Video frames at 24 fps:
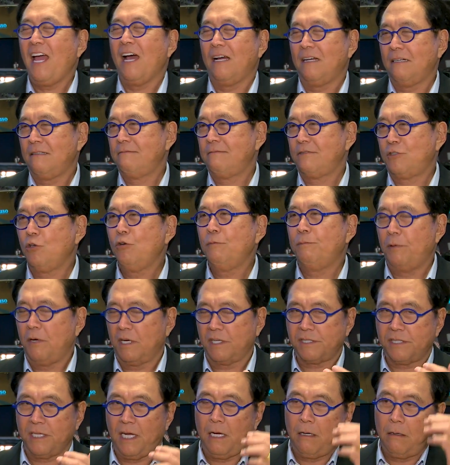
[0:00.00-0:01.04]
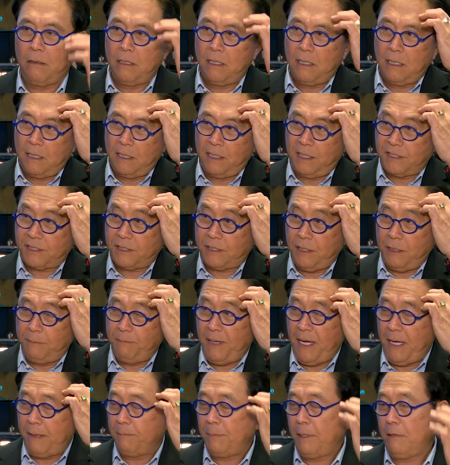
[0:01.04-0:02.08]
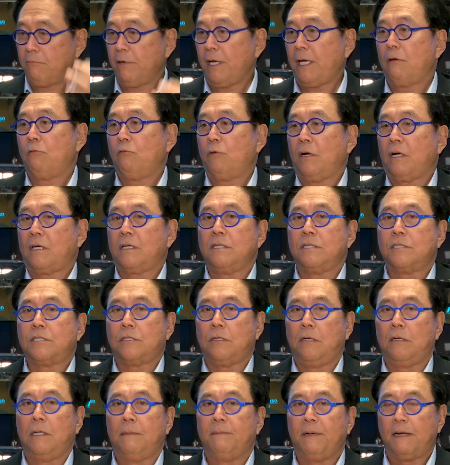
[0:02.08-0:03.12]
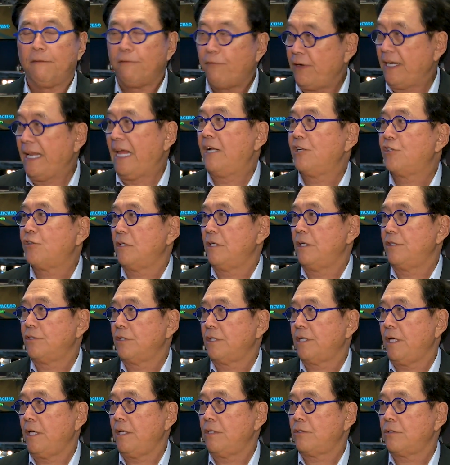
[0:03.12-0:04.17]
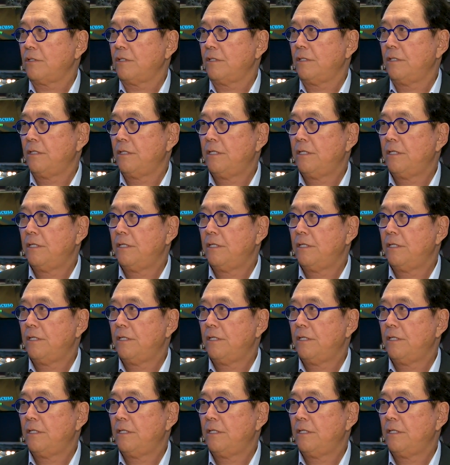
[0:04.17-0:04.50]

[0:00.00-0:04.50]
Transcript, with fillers: Yeah, two books now. He's a good man, but we, are concerned about financial education.